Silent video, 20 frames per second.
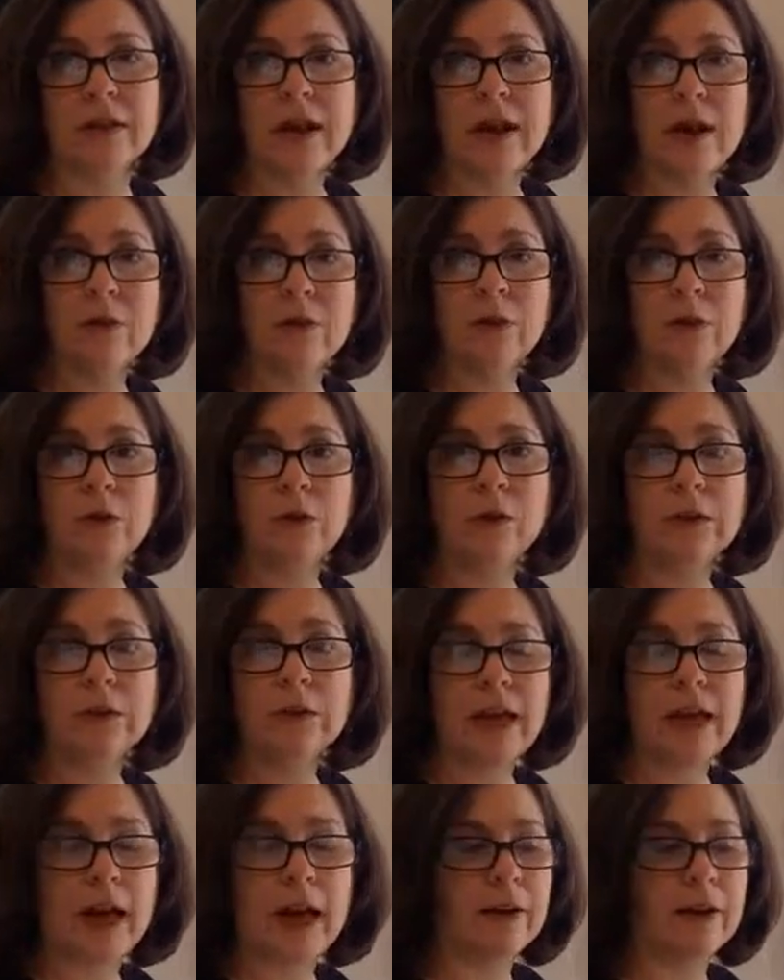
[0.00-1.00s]
How cool is
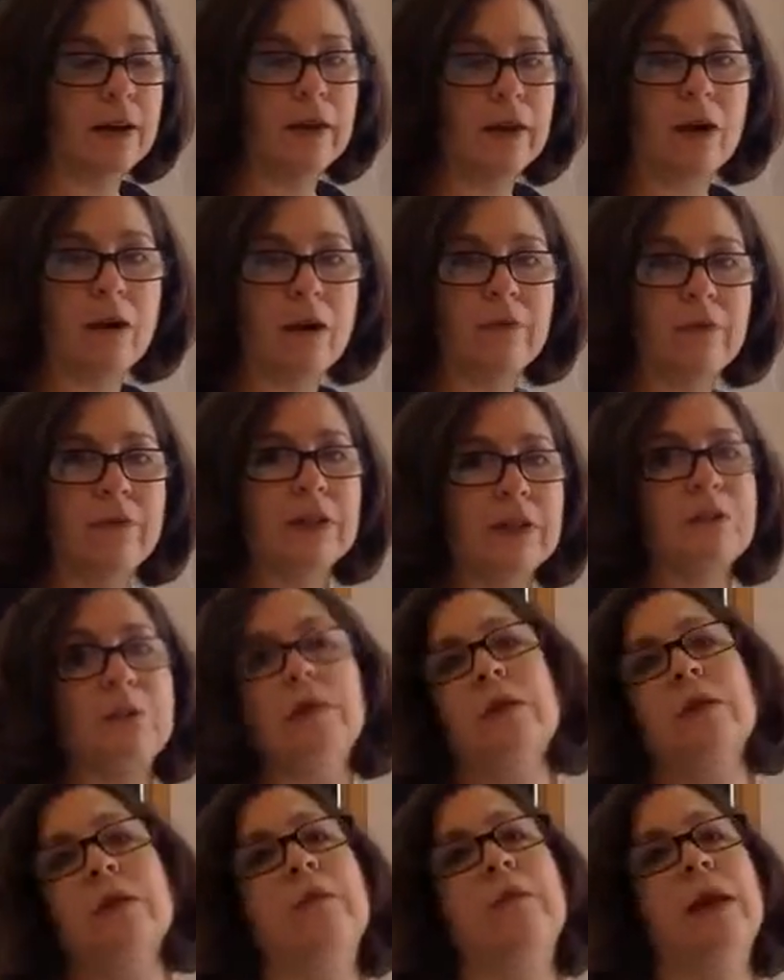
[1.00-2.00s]
that? It all fits
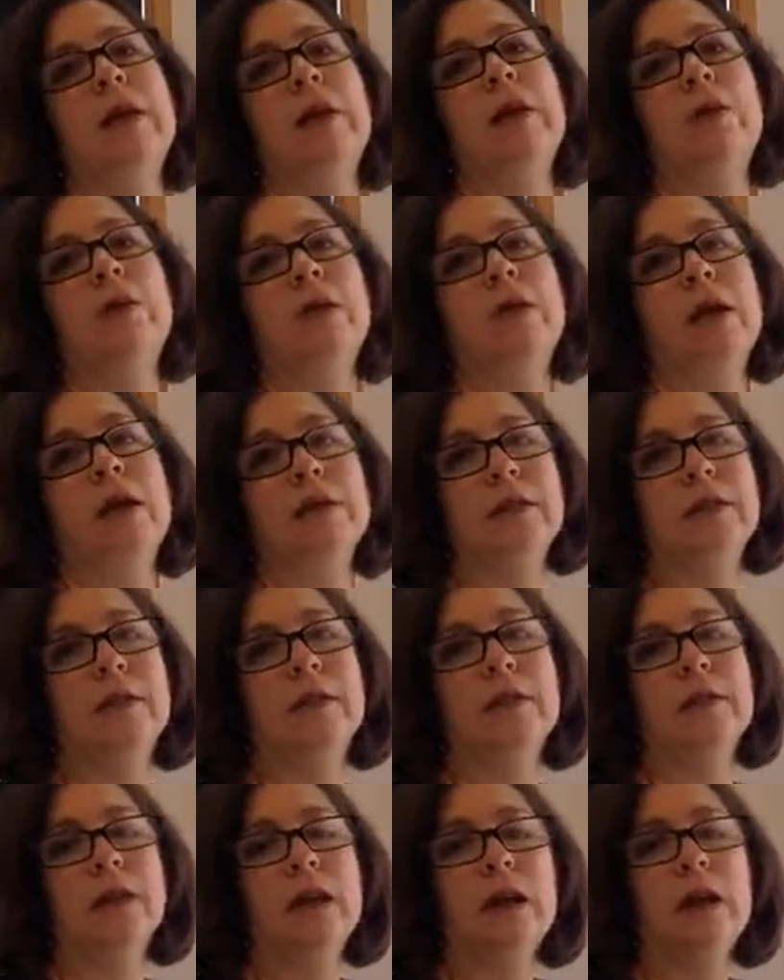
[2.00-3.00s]
within my coat
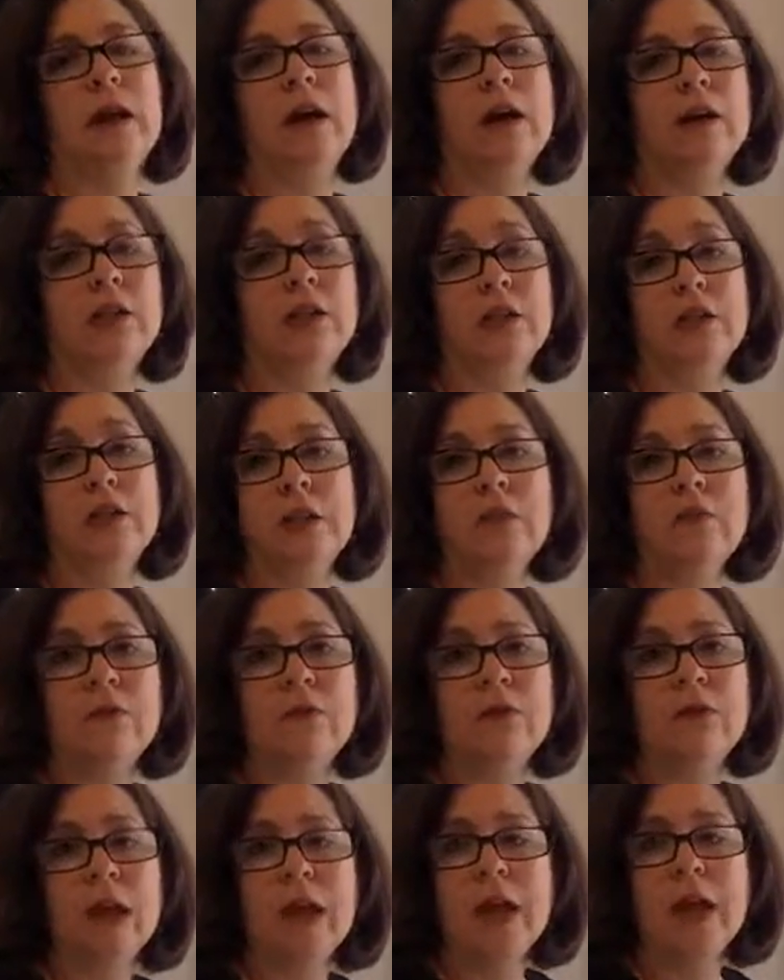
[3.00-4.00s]
closet shelf,
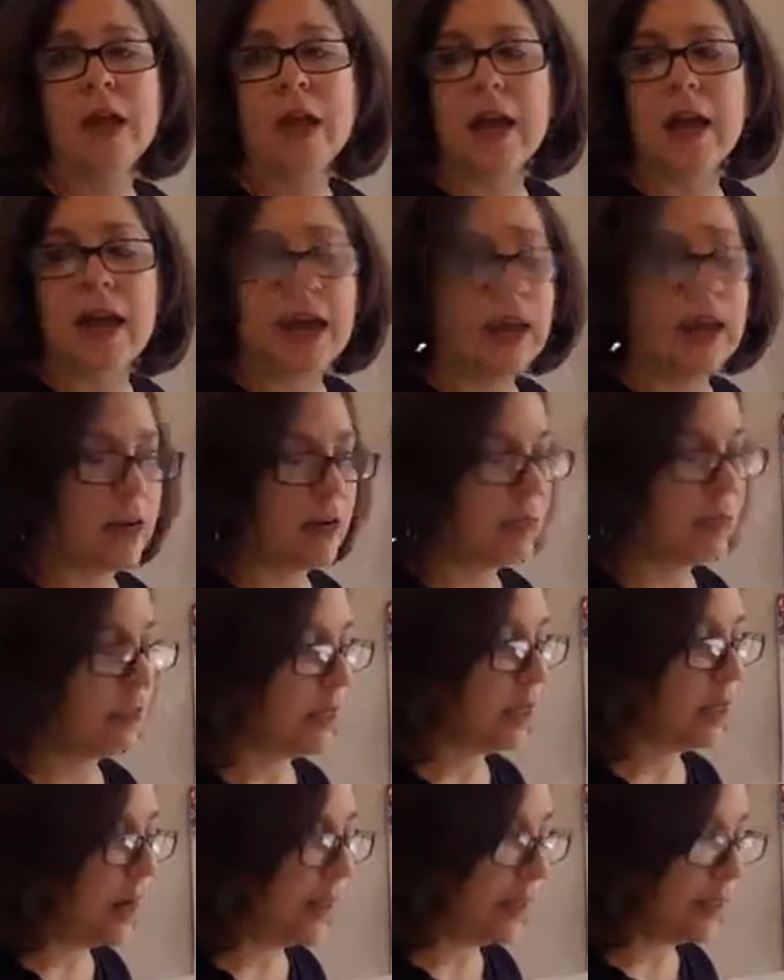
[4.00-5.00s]
and
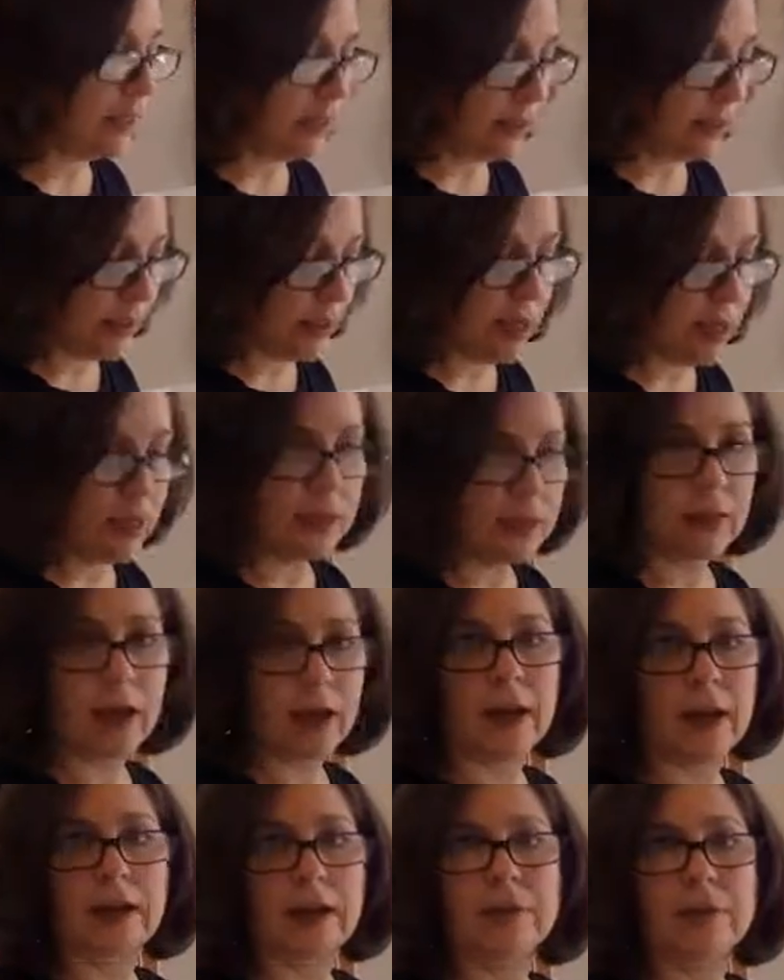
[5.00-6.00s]
I can see it,
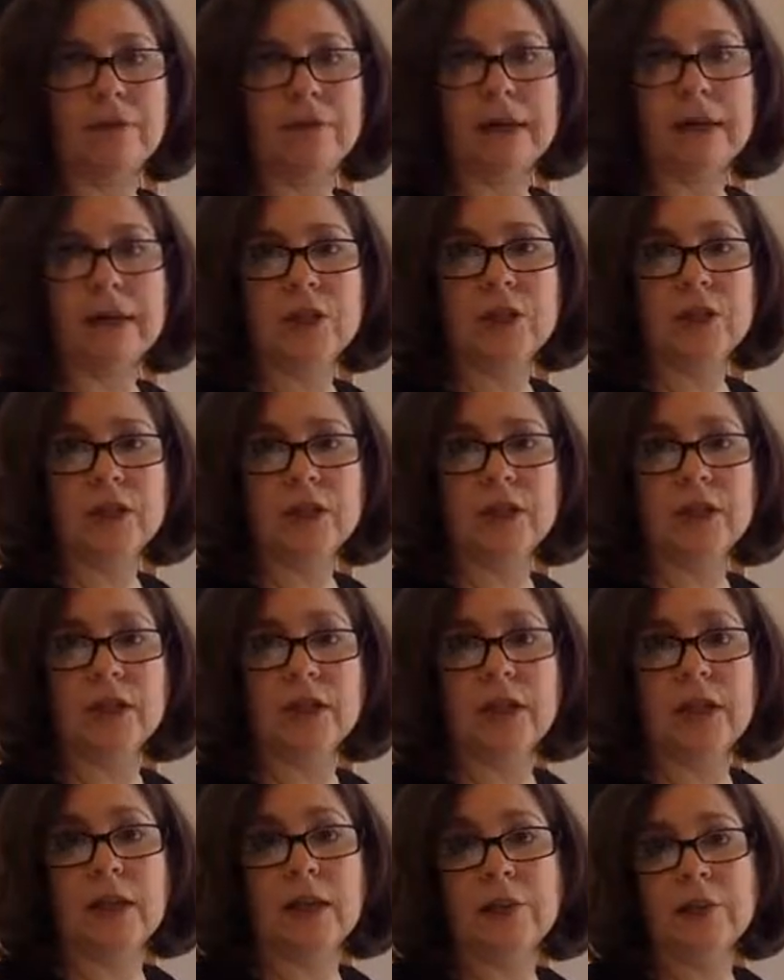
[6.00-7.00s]
I can arrange it,
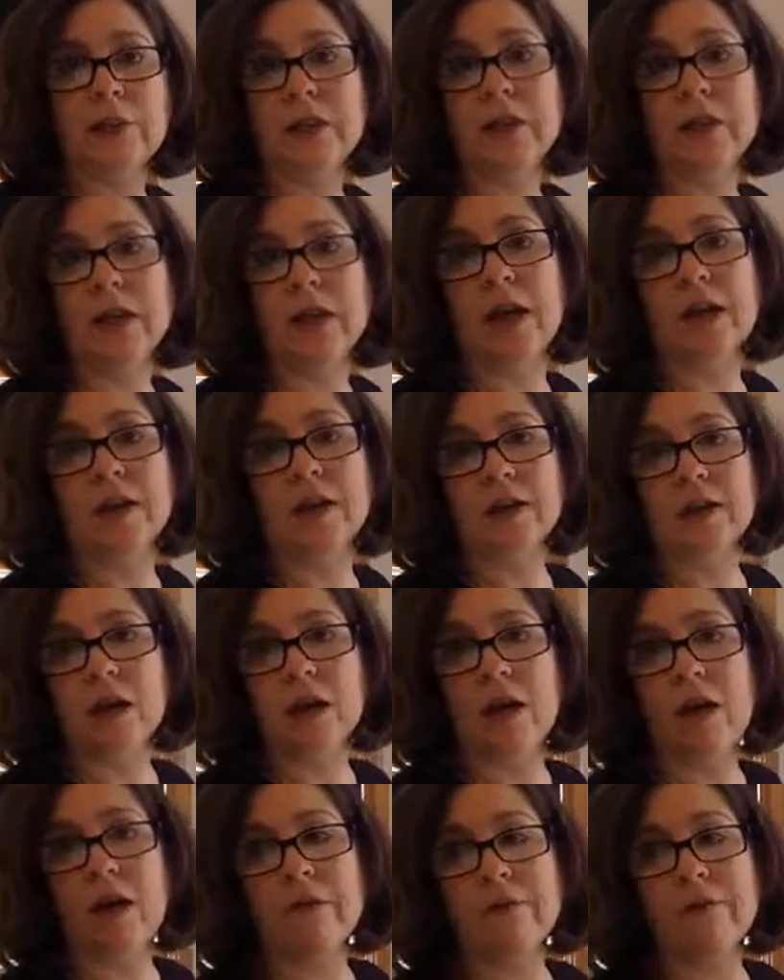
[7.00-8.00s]
it keeps the dust
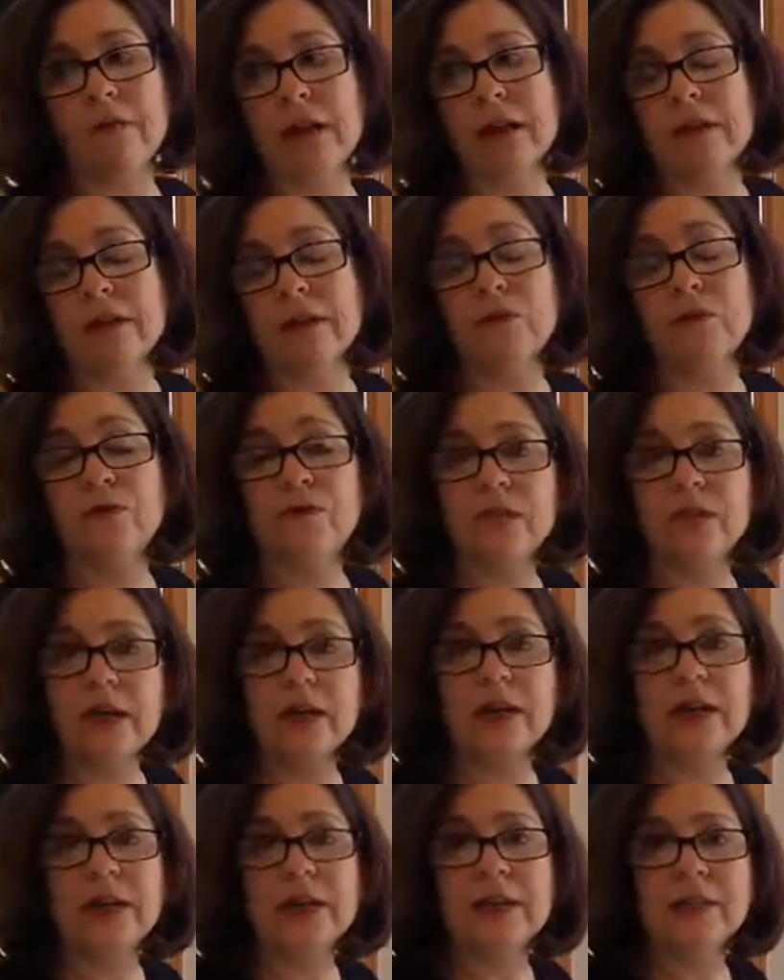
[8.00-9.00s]
off, and it's
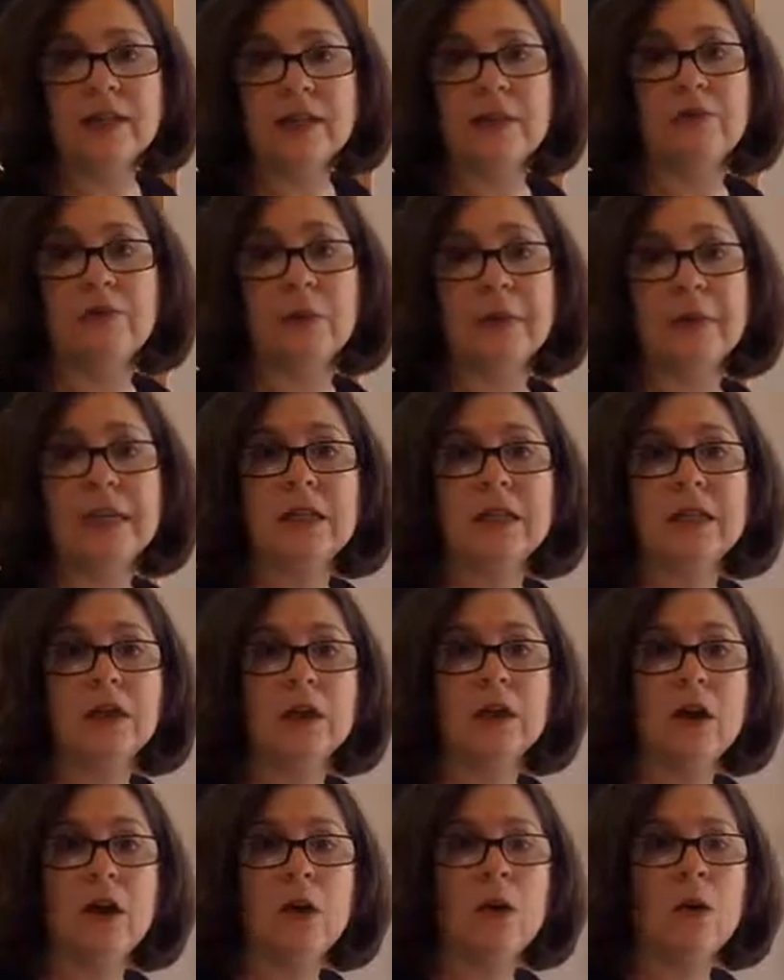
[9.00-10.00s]
very easy for me to
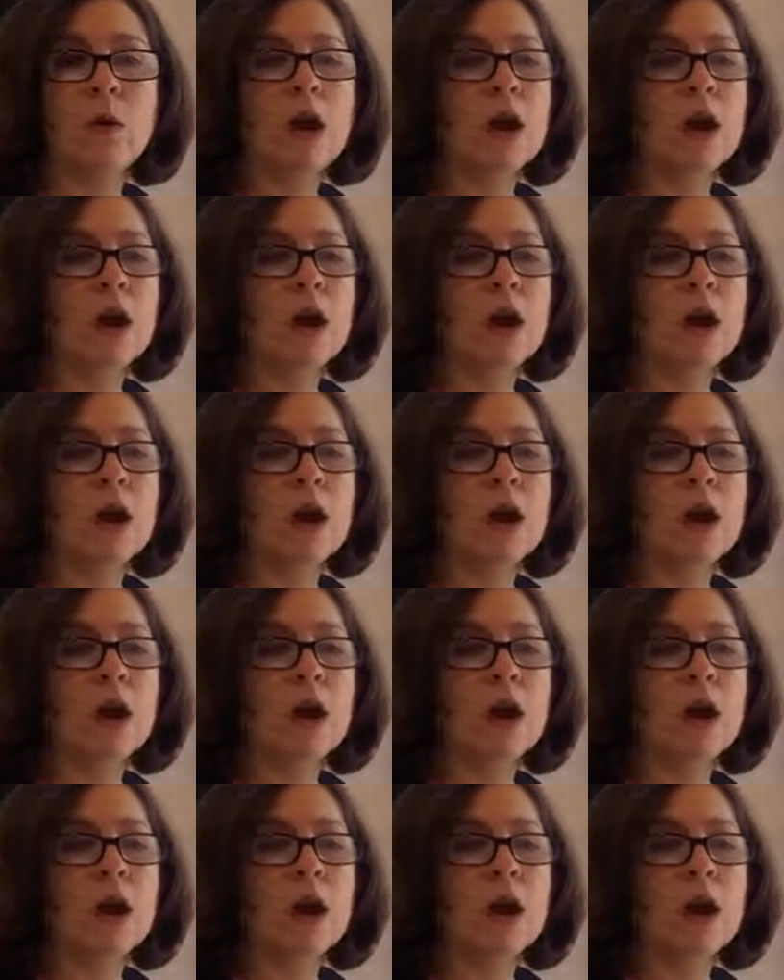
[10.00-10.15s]
know